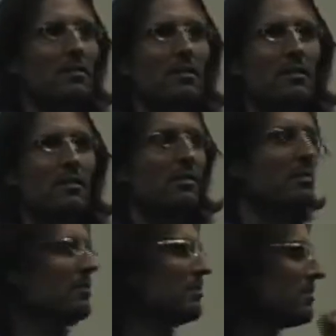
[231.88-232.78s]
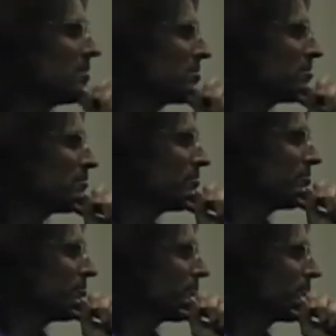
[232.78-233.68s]
the majority of people that you
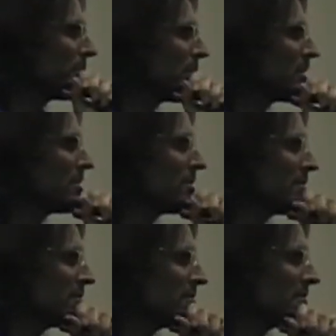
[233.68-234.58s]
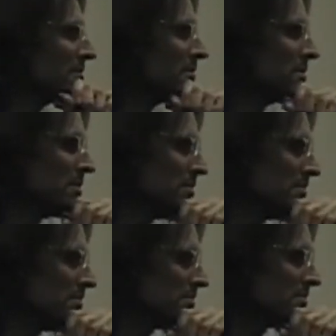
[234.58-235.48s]
would, majority of partners
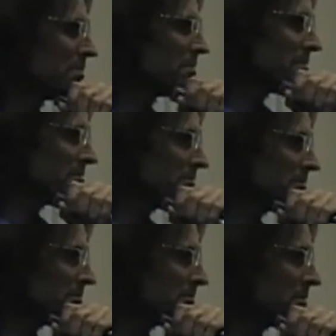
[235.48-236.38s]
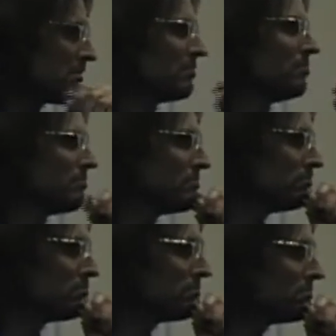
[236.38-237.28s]
that, that
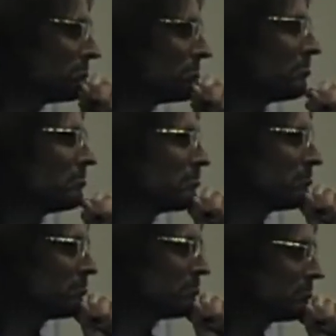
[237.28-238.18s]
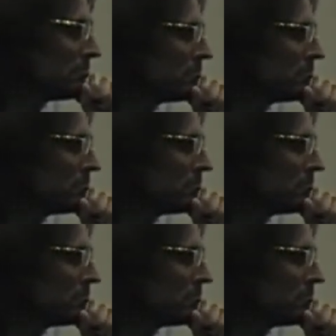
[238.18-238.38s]
um,